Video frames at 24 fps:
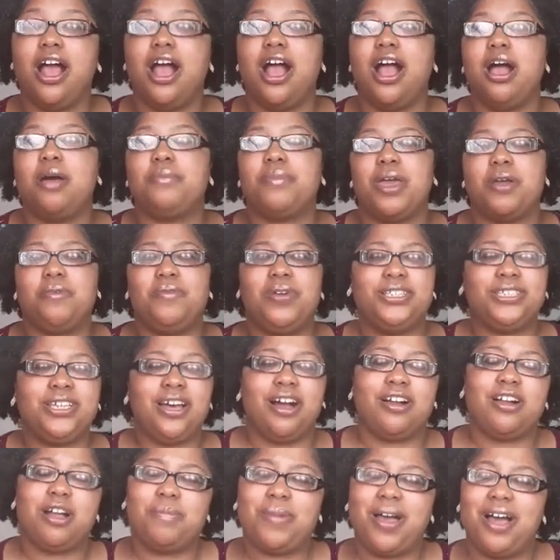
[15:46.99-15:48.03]
um, and we
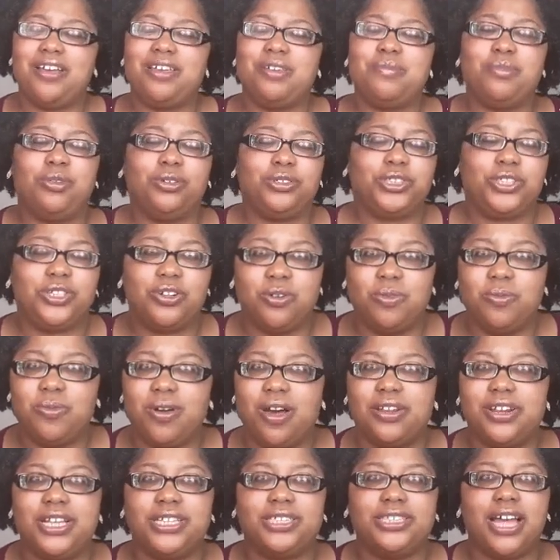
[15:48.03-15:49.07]
talk about emotional
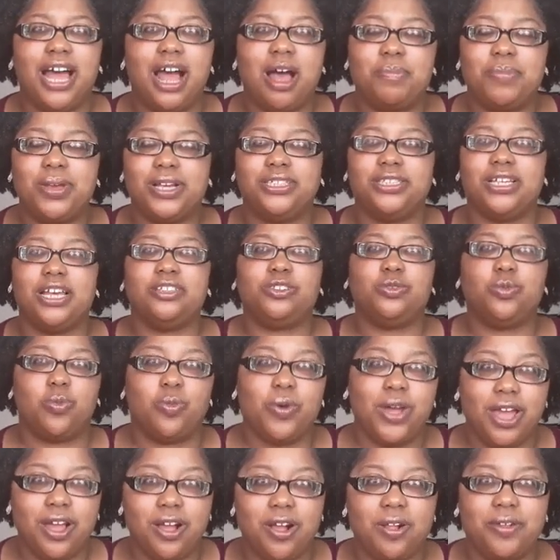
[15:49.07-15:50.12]
wellness topics as
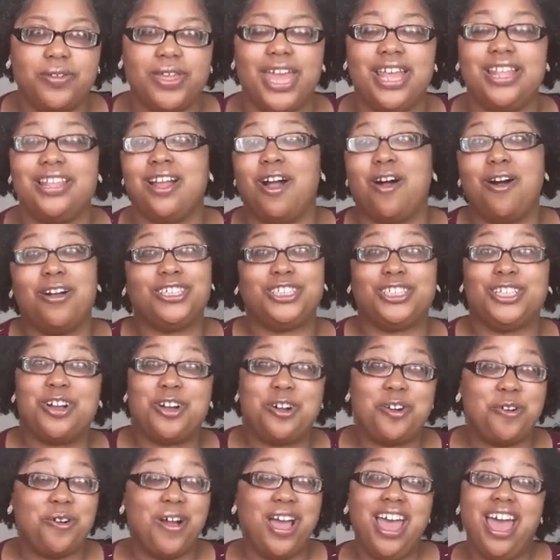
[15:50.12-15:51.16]
well, and
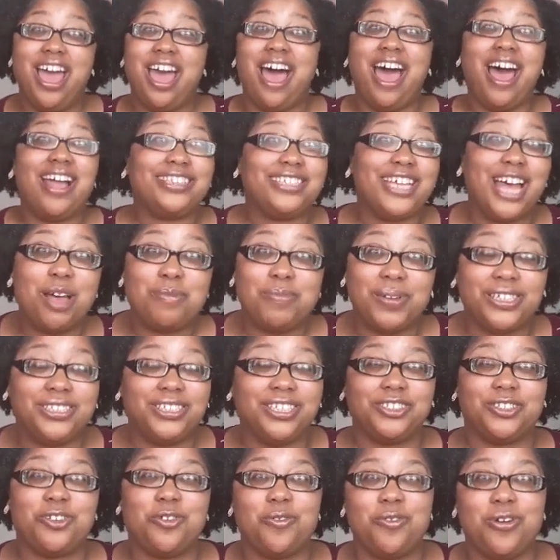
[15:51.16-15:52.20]
also hot topics
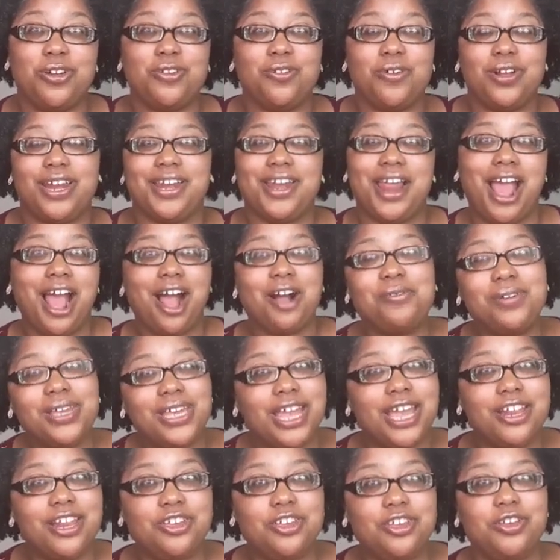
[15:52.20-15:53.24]
that's going on and how we
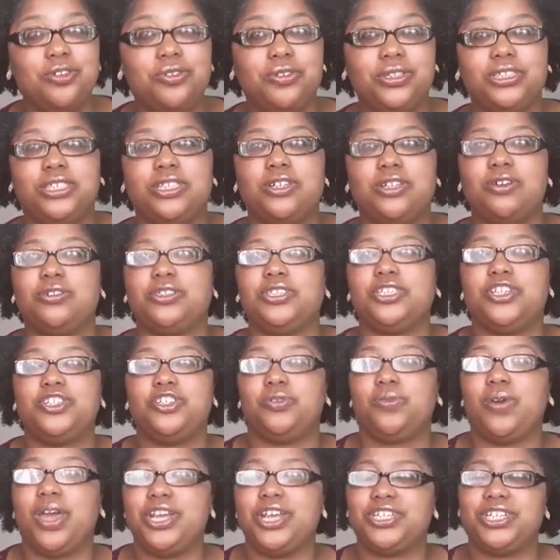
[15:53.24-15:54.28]
can use those
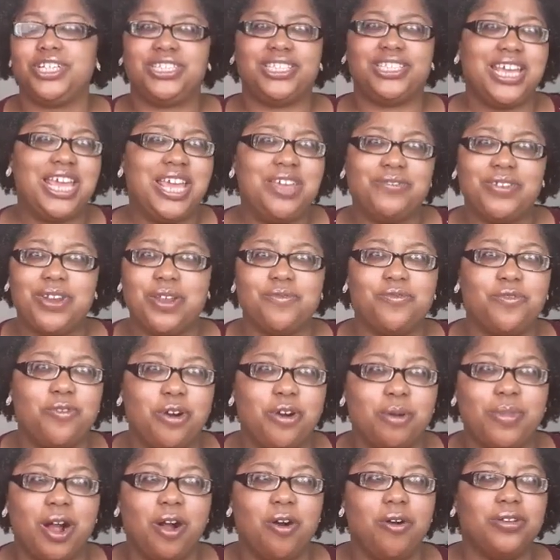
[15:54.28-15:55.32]
situations to even
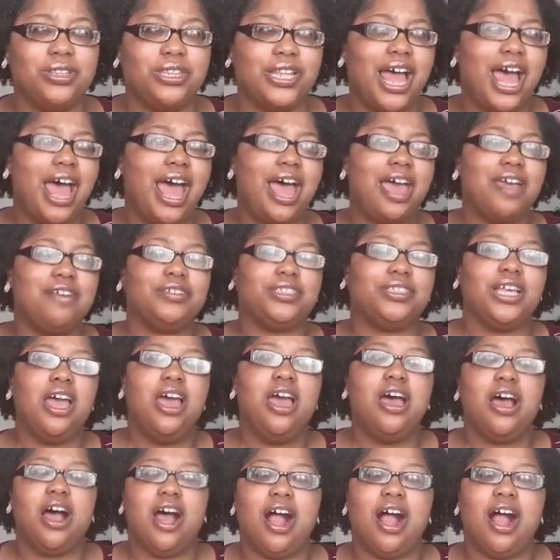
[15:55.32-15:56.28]
inform our own lives.